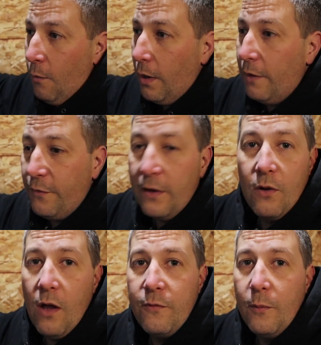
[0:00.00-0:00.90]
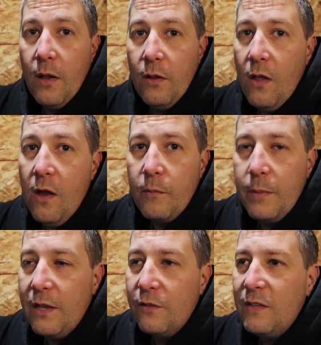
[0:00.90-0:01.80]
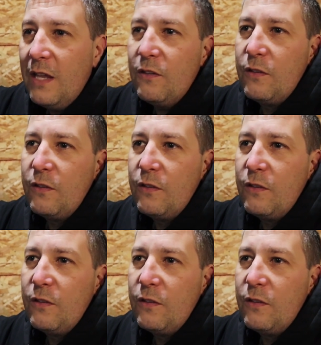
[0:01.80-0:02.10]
what I figured all along, because things